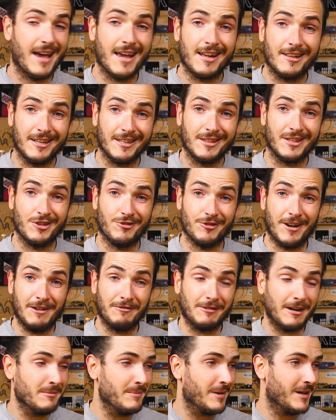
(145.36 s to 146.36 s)
and click the green
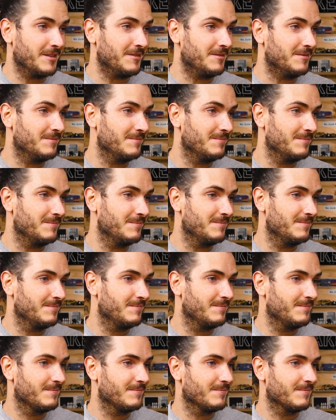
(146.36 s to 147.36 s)
run button.
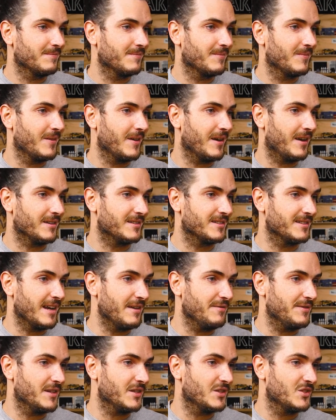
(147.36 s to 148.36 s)
I'll
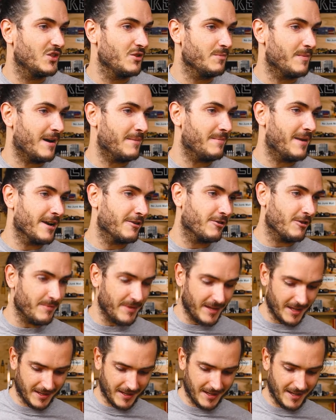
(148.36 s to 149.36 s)
save this to my
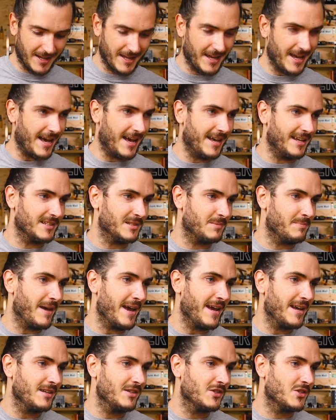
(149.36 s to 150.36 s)
micro:bit as
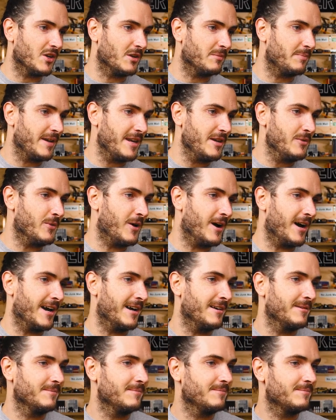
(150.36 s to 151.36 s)
main.py.
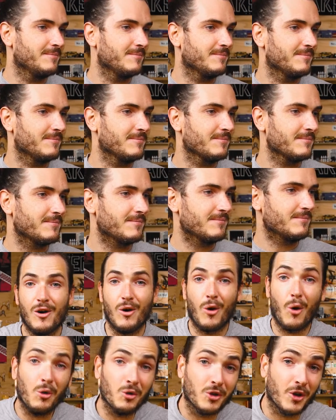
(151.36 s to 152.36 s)

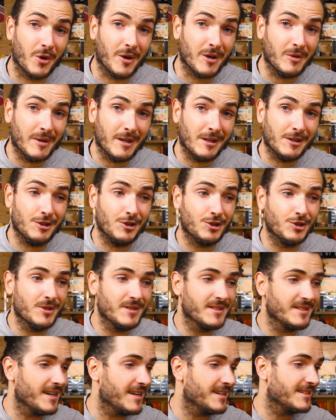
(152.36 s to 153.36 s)
All going well, you
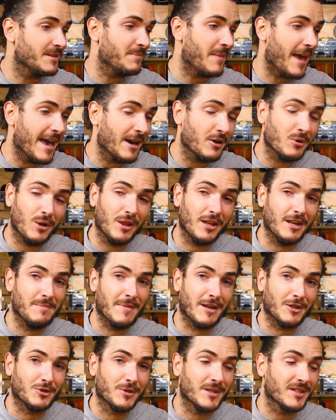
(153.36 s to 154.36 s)
should see some air quality
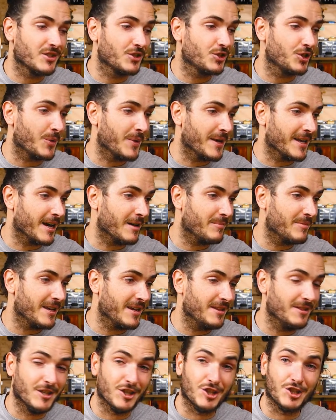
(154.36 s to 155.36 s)
metrics showing up
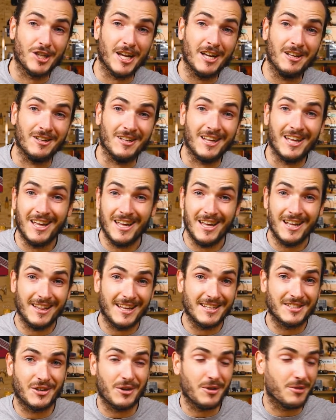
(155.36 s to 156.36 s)
in the shell.
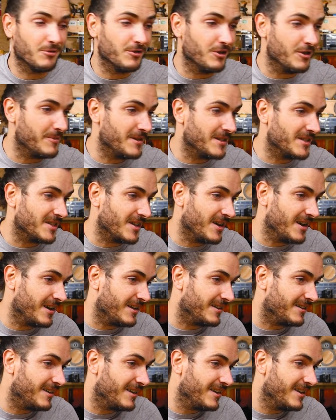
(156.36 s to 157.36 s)
Let's go through them in
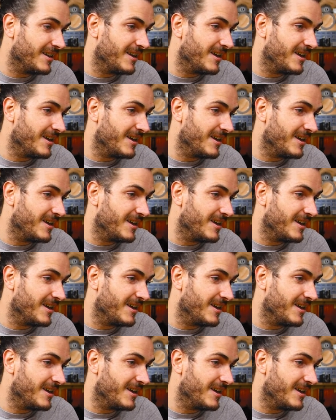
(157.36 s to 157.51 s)
turn.